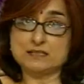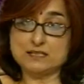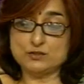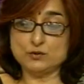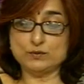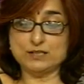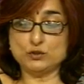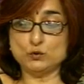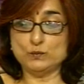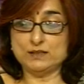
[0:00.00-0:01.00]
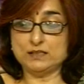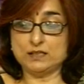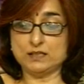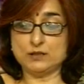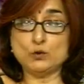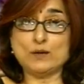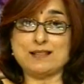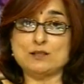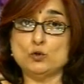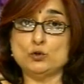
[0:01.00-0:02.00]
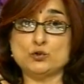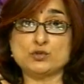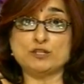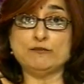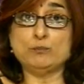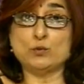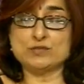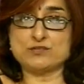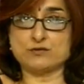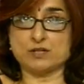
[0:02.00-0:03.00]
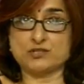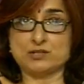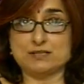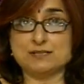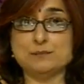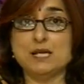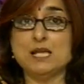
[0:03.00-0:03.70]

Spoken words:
this unit you will look at the whole notion of post-structuralism.